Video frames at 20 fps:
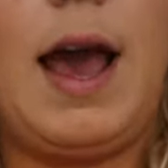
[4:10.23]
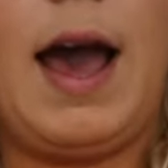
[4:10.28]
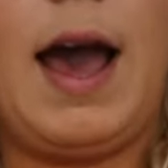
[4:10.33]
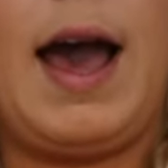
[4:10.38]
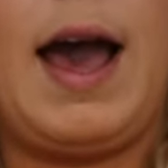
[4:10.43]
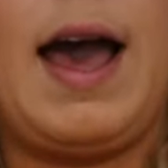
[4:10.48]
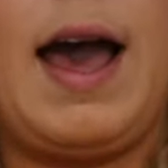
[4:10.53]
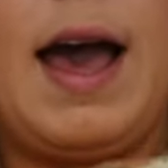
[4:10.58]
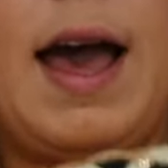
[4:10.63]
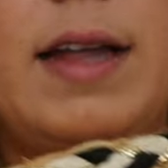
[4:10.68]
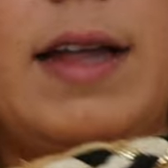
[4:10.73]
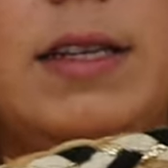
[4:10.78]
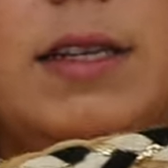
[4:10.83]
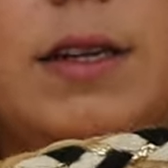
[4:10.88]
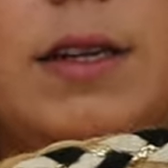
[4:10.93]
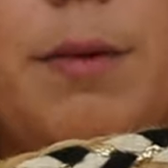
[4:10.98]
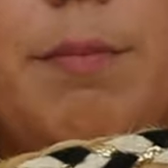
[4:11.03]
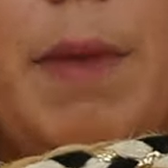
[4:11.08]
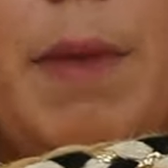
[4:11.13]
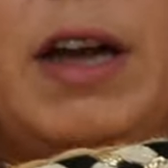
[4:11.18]
And
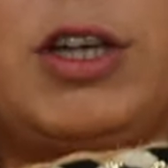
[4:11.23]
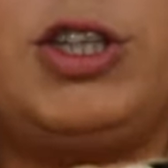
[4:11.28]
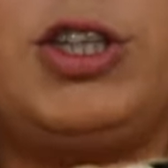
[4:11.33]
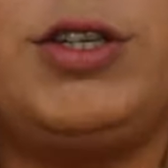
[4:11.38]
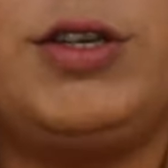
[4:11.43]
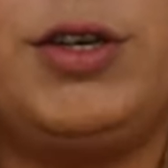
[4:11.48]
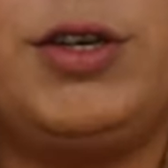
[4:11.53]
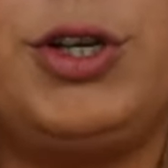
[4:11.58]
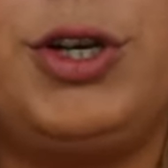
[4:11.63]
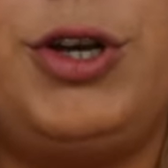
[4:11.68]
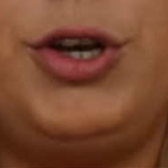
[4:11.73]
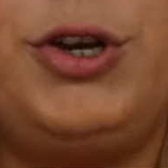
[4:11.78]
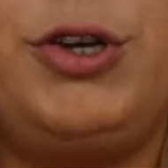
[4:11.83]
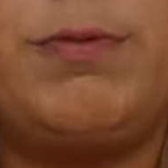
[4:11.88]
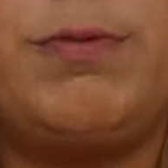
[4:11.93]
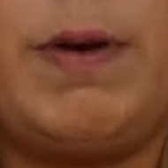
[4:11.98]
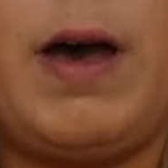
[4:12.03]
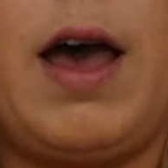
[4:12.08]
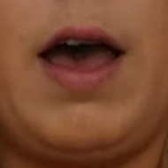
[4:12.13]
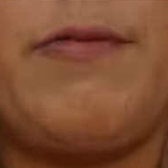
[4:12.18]
matches the shoes
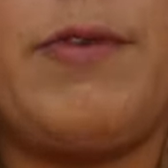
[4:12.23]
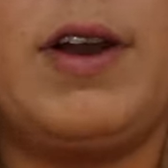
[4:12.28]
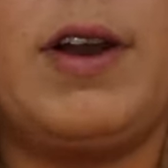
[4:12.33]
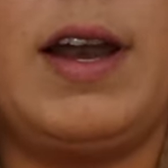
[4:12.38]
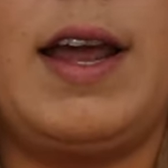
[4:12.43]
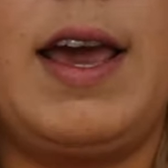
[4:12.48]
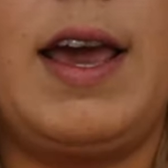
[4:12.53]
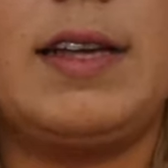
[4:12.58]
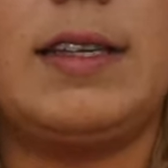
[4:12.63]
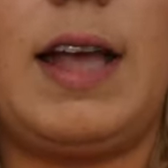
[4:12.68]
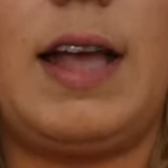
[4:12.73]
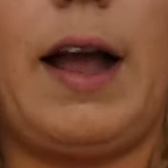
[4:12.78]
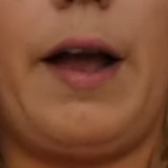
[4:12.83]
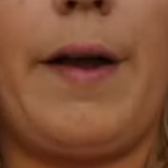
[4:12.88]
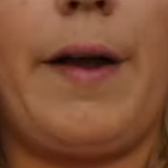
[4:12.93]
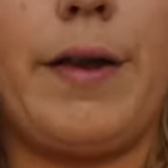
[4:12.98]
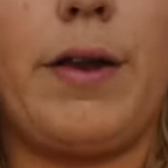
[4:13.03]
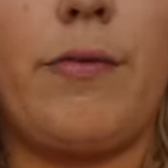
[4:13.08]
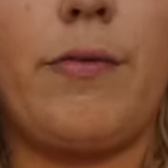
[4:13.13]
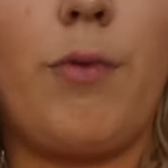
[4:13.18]
perfectly. It's that
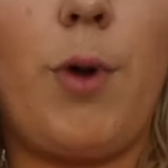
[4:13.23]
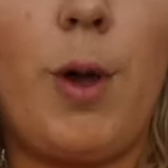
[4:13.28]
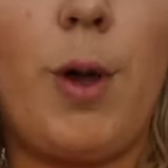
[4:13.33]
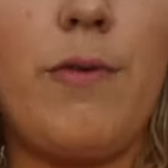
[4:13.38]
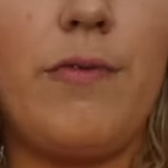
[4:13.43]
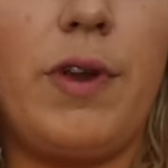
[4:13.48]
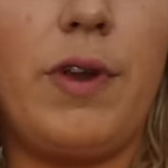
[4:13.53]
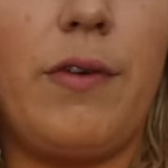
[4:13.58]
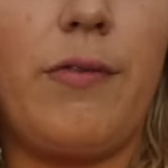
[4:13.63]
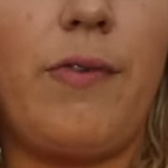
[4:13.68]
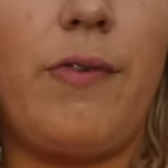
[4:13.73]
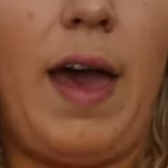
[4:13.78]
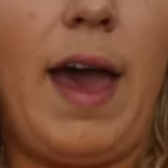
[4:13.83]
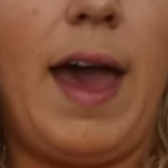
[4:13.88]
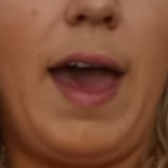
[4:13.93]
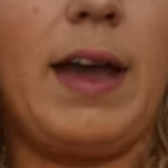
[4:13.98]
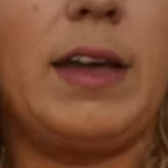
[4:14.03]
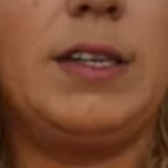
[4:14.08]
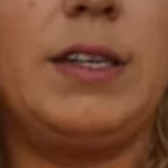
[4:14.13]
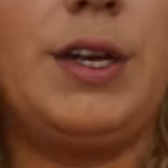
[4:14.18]
kind of woven
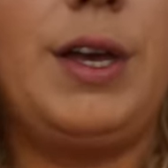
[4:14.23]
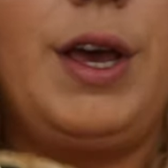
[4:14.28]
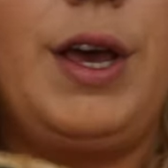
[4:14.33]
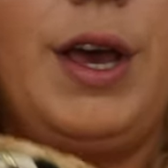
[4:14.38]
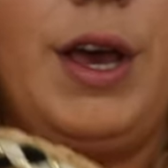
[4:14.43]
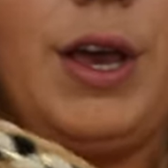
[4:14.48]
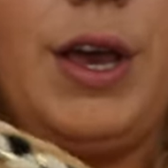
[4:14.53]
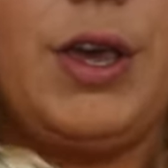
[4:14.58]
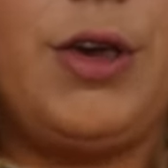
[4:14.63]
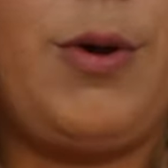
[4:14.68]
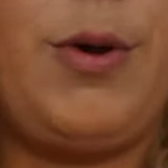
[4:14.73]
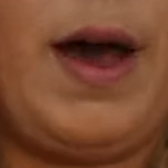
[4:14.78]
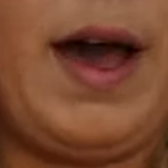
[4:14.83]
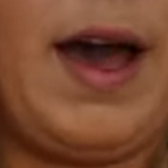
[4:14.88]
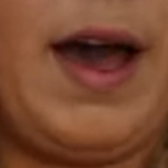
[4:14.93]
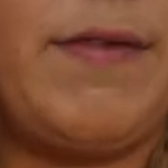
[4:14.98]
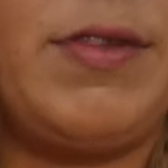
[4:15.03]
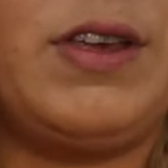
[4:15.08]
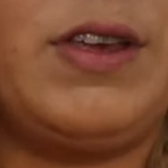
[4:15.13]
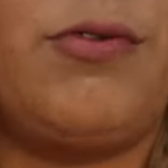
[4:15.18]
effect. You
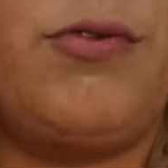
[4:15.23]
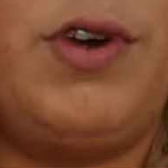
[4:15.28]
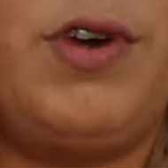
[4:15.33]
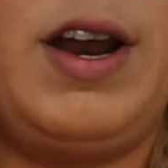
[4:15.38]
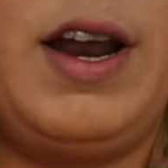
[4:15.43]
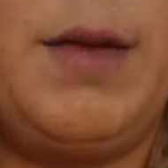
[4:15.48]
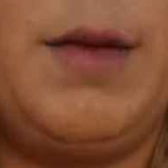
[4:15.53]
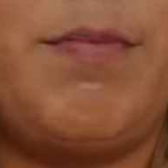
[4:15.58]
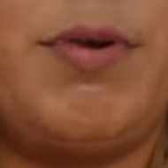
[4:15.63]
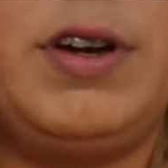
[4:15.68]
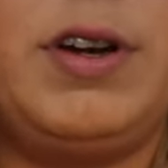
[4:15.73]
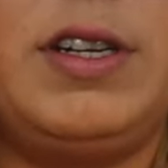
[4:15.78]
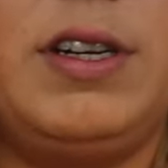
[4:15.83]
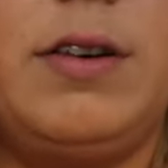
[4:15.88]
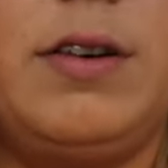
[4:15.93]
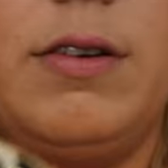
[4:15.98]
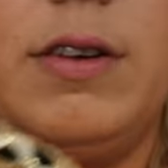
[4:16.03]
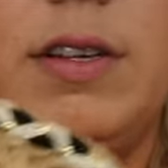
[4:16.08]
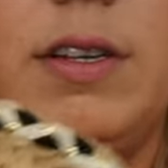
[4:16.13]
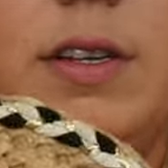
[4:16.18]
have this really pretty,
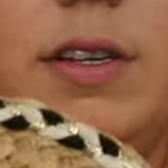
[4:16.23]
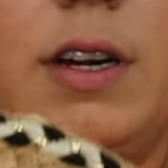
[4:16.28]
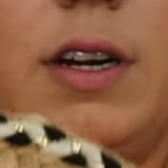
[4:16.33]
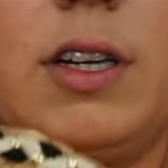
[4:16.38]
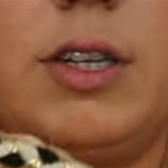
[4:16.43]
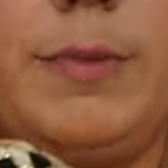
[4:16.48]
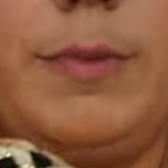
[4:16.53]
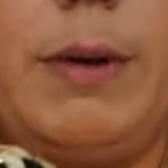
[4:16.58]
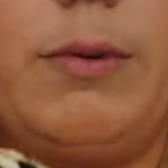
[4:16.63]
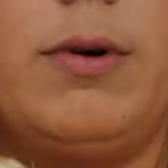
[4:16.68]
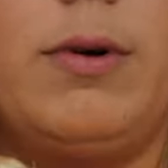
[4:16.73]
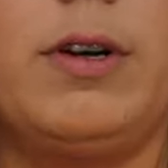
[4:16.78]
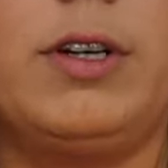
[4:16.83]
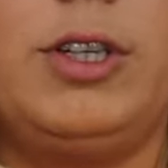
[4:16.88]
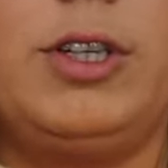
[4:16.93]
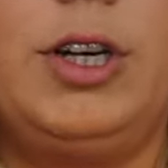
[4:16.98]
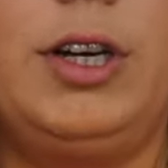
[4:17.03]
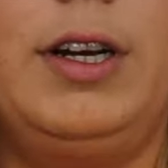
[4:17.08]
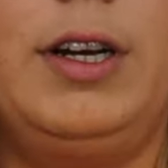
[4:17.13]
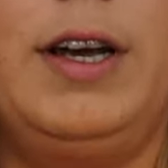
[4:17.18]
oh, I stopped my
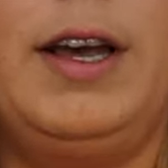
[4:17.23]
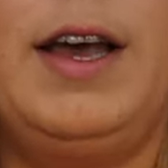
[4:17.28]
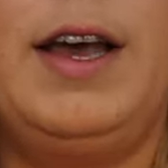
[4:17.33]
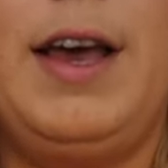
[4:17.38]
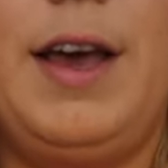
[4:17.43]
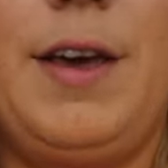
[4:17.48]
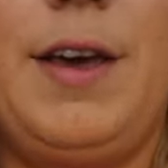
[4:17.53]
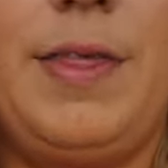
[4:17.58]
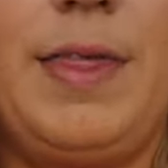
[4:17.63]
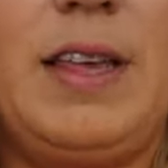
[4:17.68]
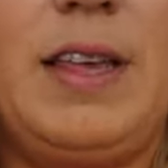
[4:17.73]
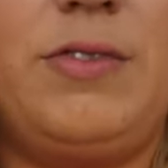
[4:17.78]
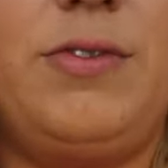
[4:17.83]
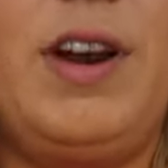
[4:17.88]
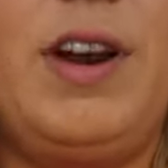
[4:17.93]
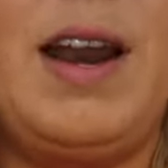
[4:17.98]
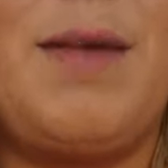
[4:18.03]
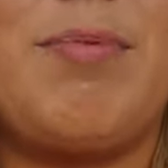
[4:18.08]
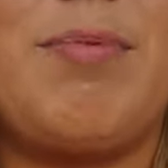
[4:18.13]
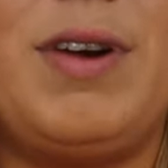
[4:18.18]
watch. This
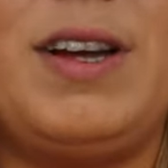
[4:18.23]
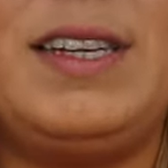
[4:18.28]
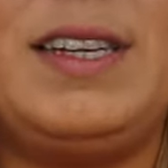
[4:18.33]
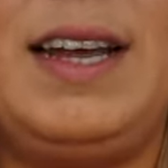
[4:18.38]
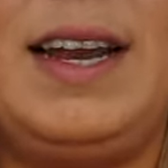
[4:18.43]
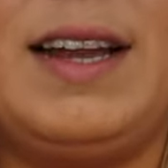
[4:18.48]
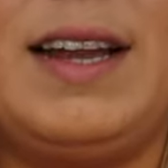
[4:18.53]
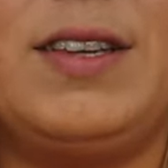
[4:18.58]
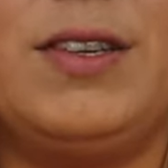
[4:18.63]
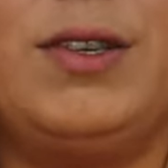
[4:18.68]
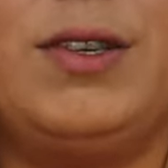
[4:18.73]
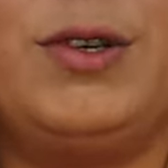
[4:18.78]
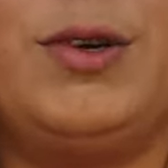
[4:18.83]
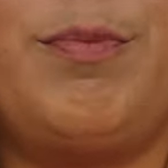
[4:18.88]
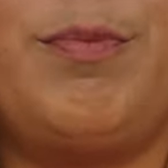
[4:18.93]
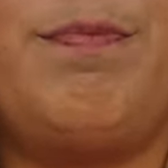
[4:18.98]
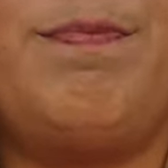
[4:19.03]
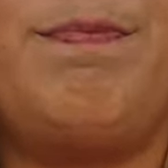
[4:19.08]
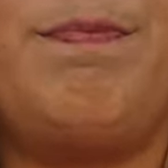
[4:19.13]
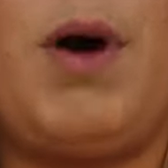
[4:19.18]
really pretty
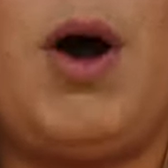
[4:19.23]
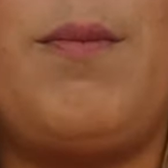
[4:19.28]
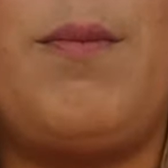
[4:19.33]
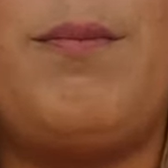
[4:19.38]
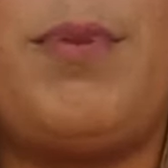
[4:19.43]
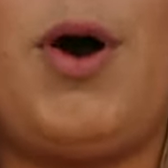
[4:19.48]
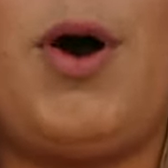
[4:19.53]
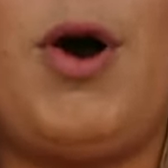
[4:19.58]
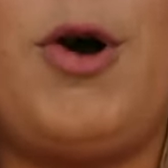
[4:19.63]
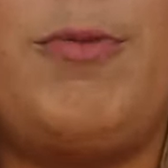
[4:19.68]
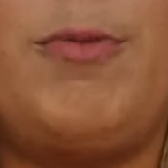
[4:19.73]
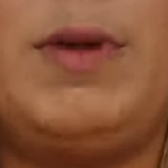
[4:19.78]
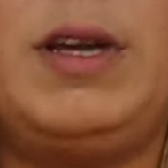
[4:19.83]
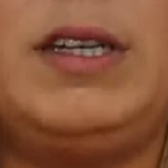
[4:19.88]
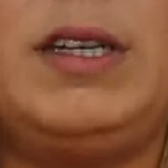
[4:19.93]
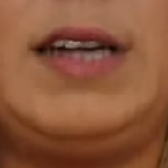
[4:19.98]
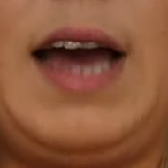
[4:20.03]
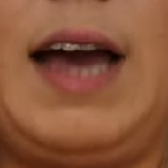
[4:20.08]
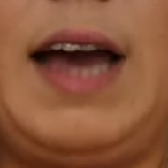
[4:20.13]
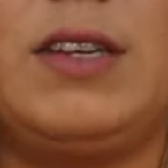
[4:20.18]
little pom-pom
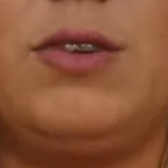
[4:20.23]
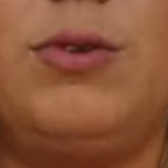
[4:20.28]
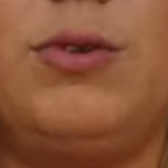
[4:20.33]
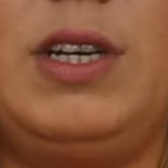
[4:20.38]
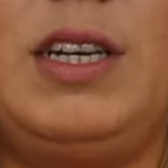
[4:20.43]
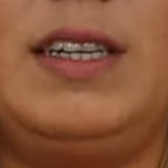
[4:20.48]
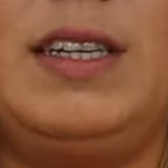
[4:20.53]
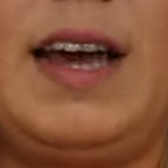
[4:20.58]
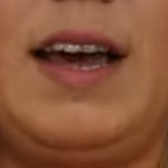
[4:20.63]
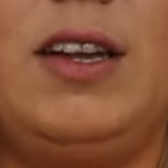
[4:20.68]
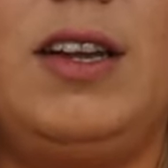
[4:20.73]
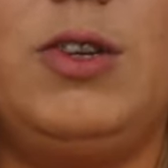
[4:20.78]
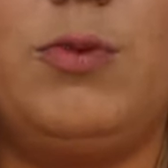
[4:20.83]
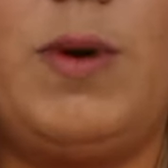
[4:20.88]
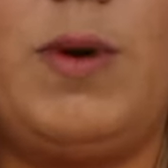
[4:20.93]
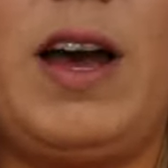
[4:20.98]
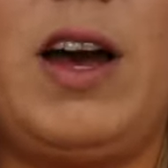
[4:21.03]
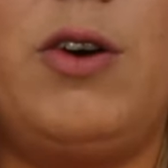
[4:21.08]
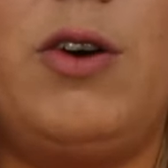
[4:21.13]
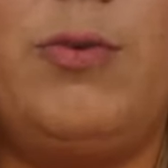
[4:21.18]
tassel detail as
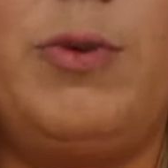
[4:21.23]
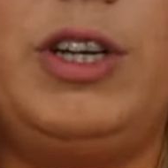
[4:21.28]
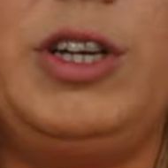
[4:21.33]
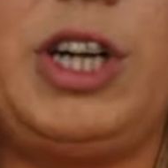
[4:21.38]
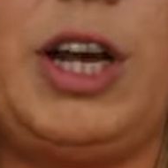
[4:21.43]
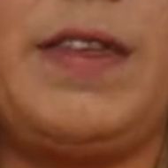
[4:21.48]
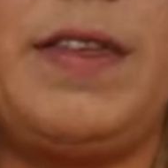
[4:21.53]
well, which I